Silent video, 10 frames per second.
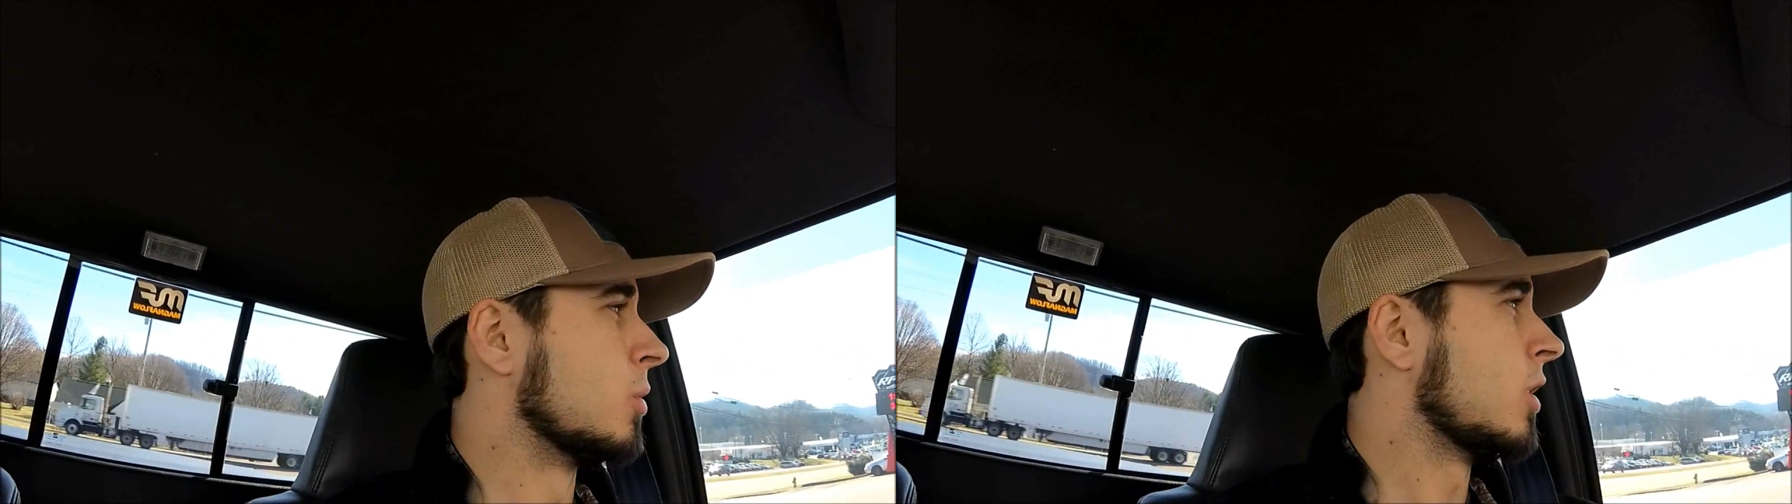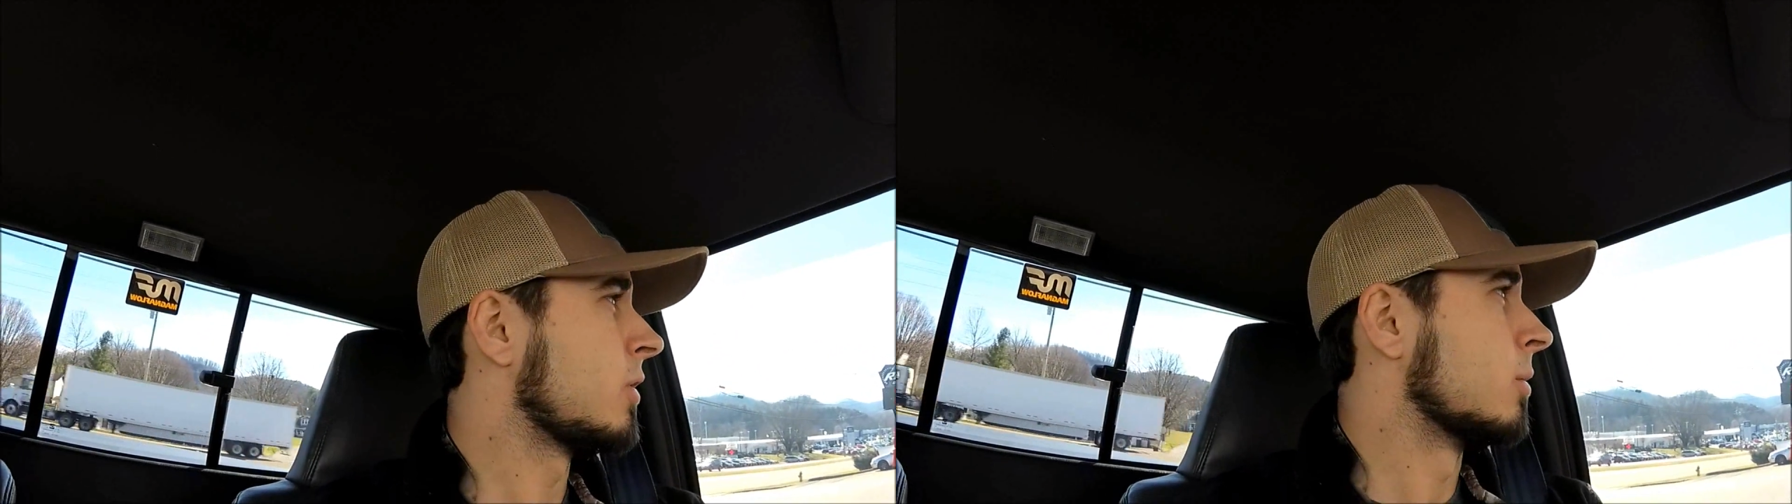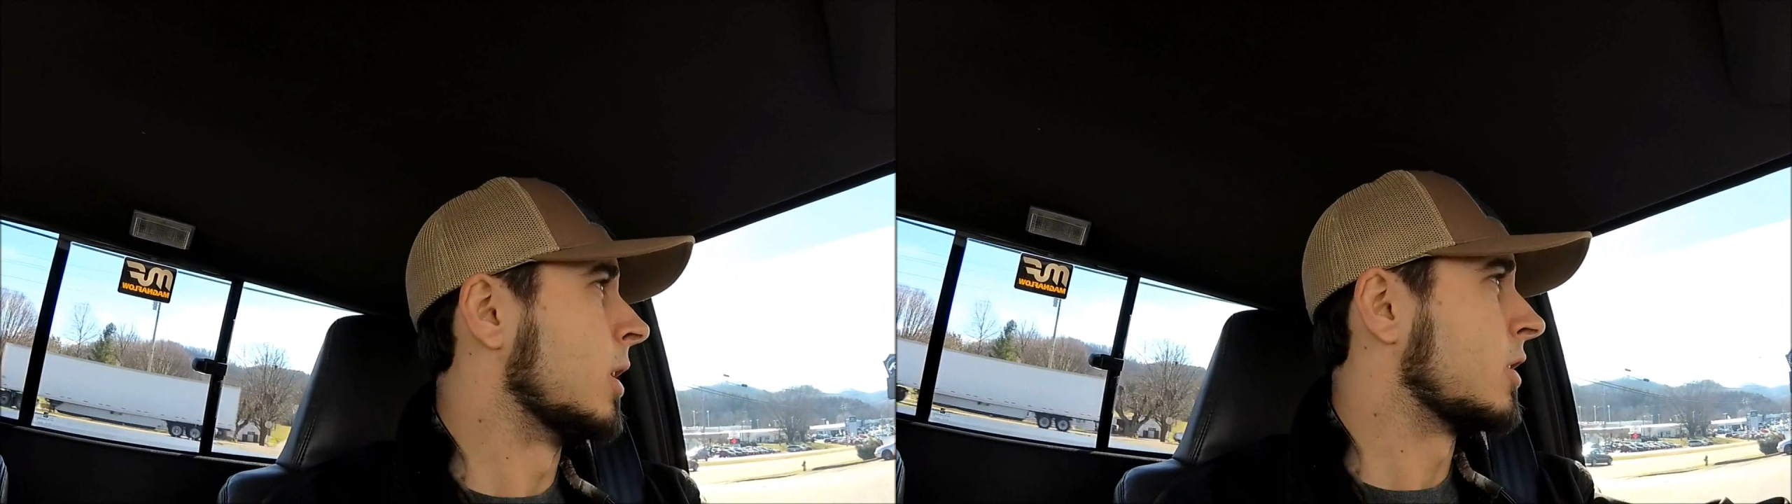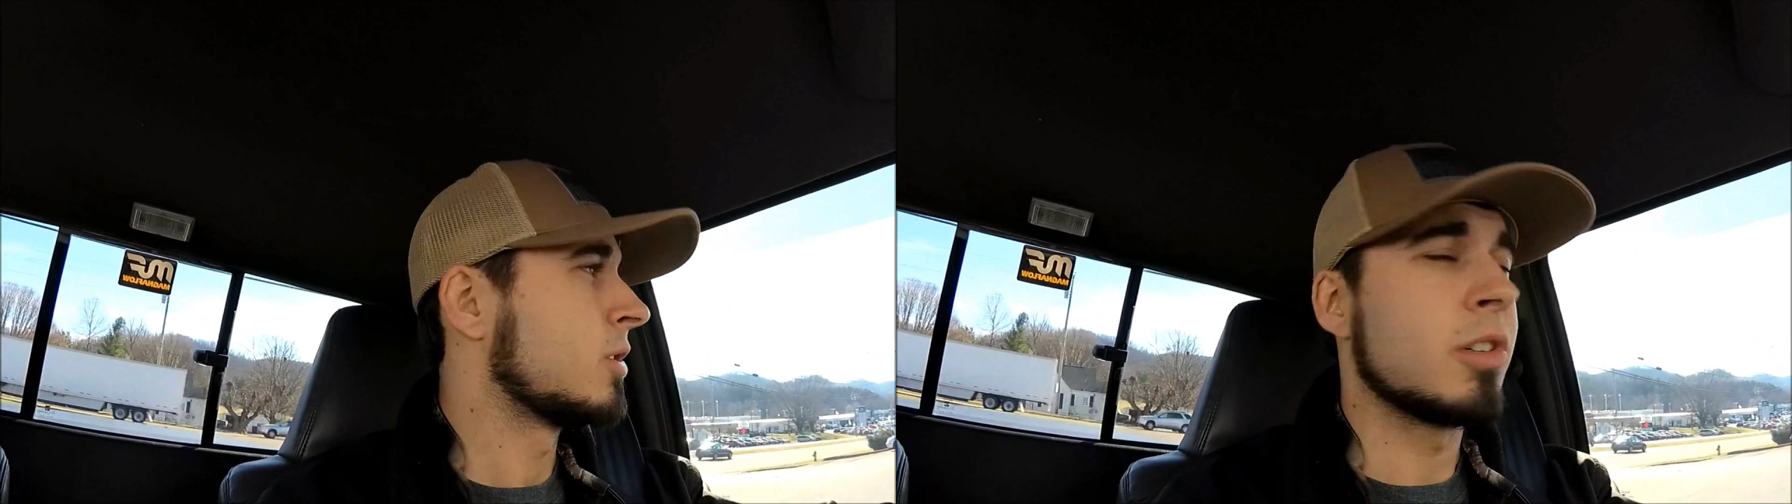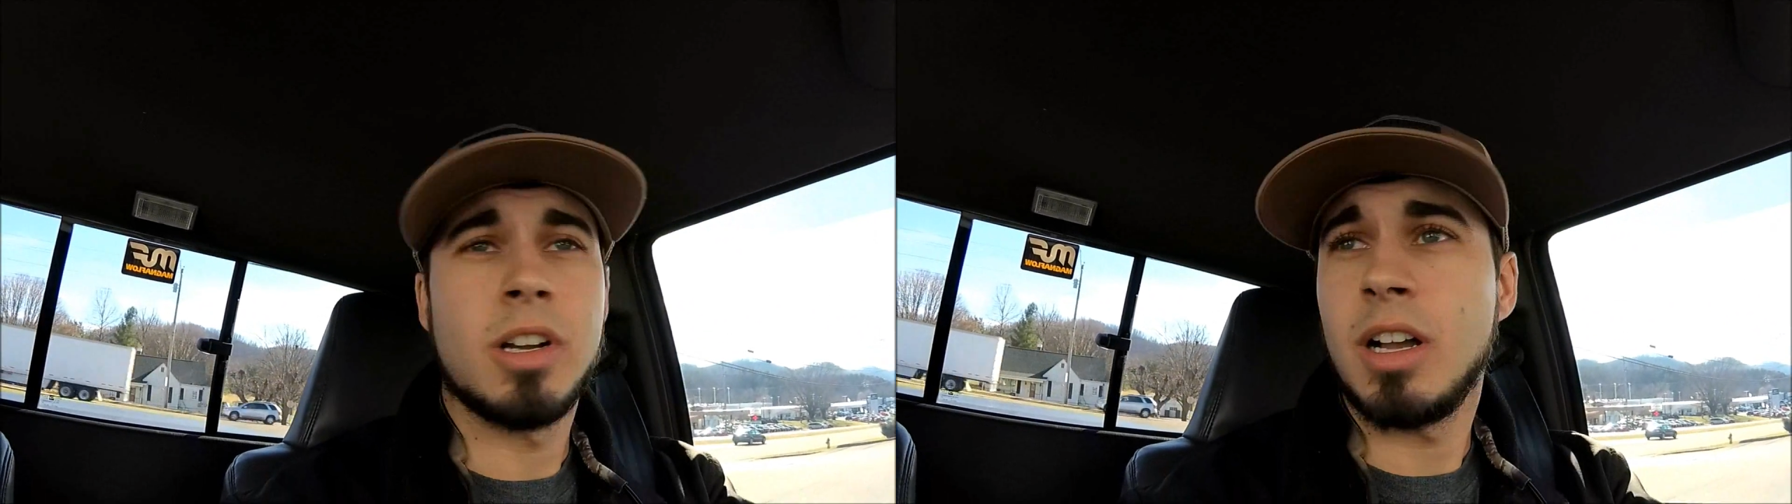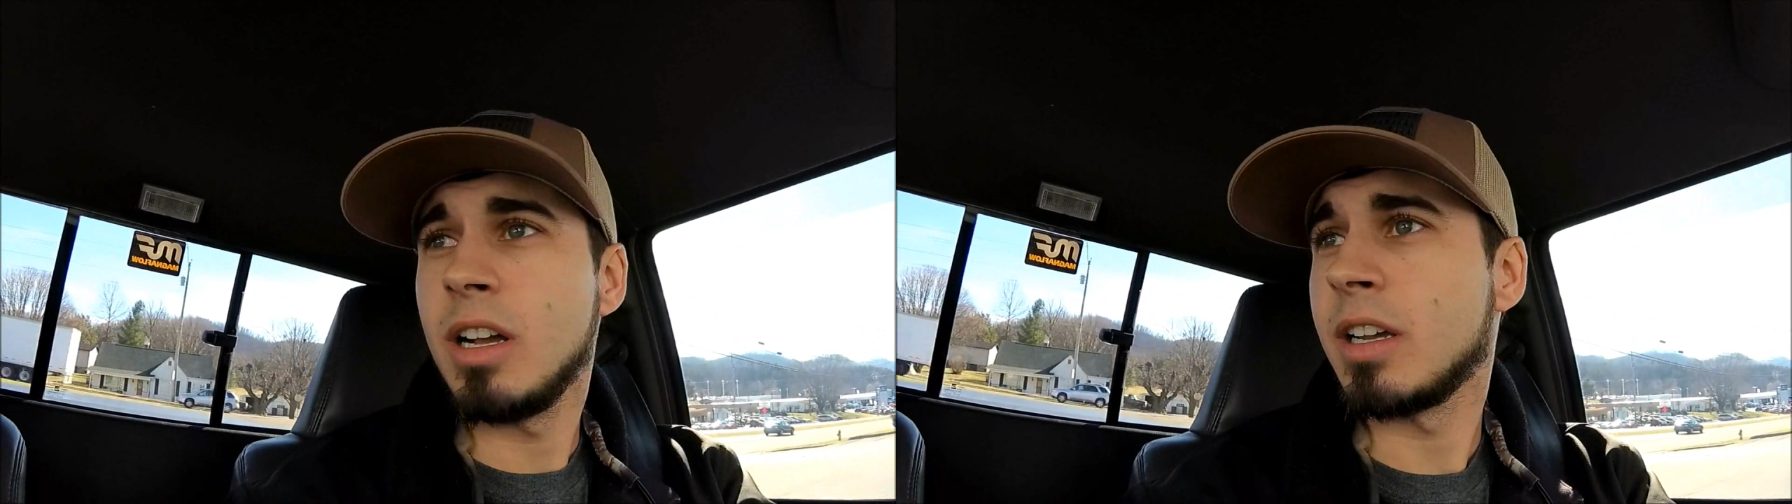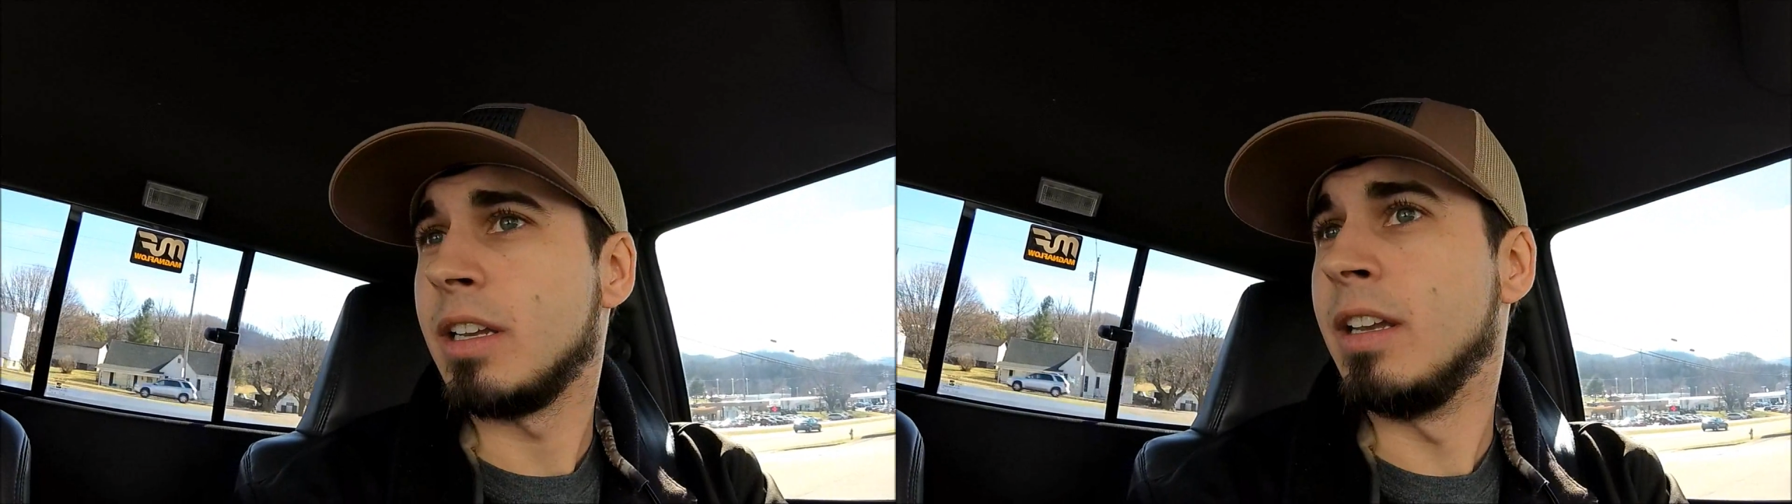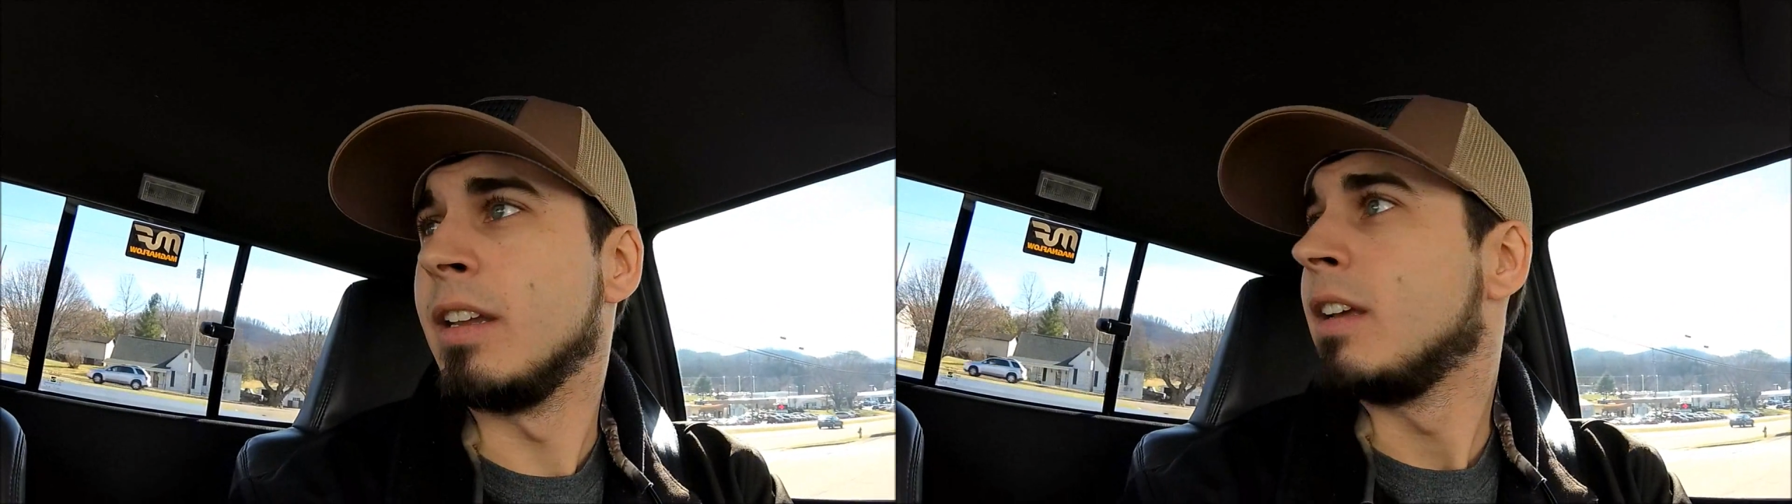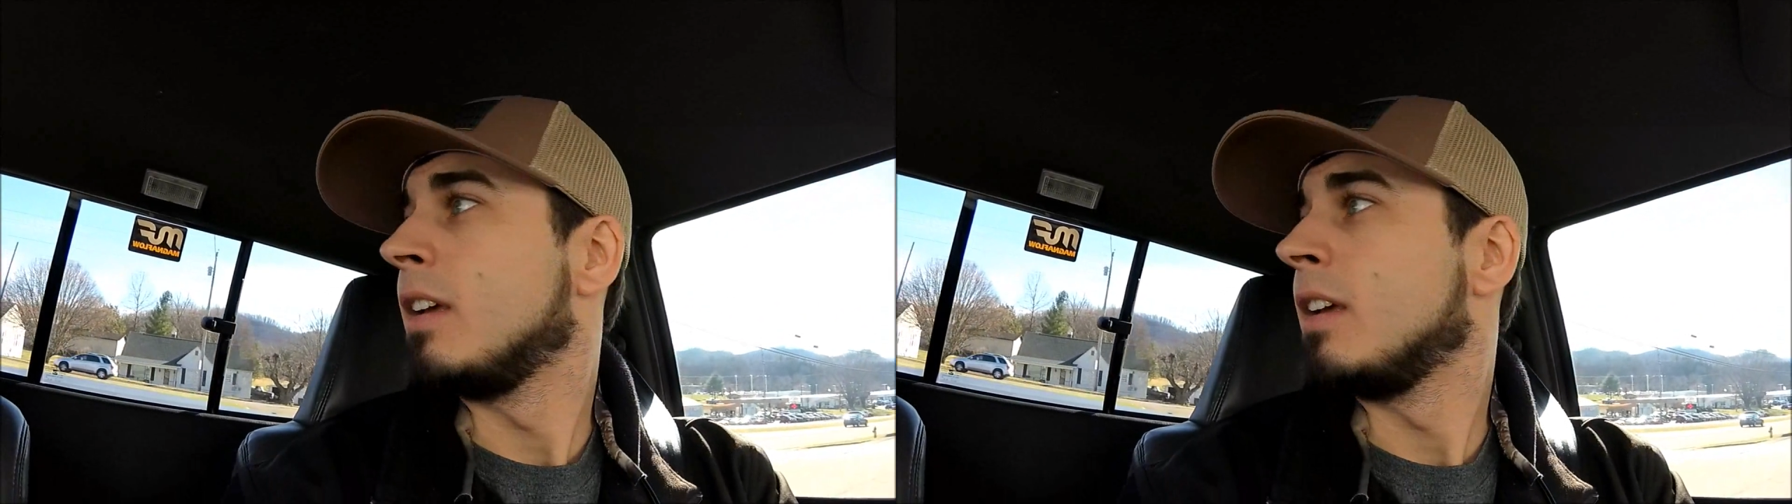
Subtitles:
roof of my truck and